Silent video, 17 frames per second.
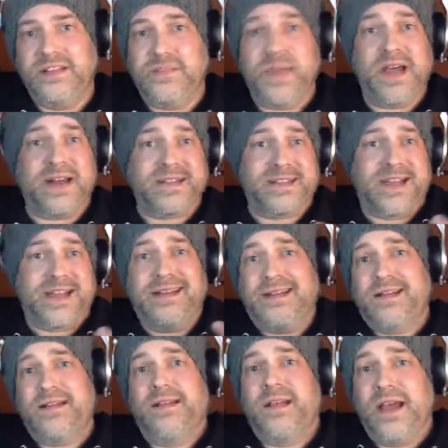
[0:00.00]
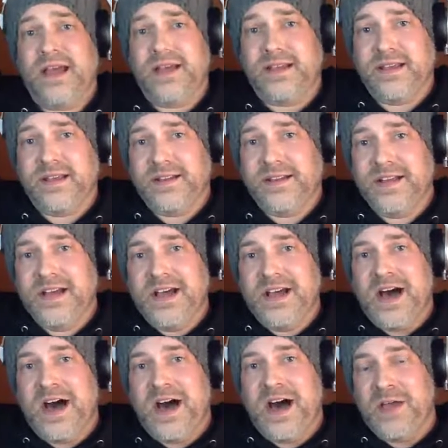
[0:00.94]
to be honest, I didn't like it.
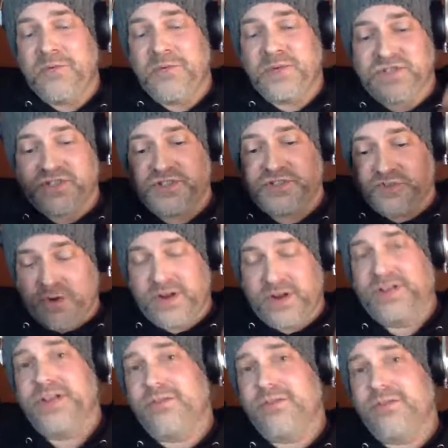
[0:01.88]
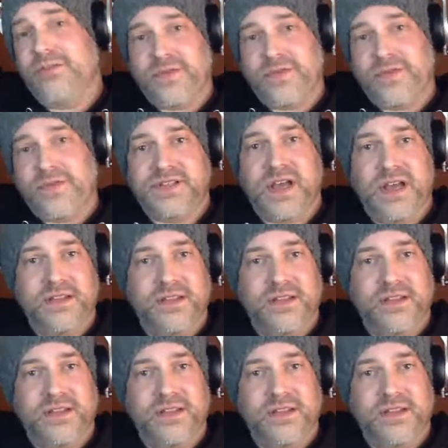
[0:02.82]
It was strictly graphic design.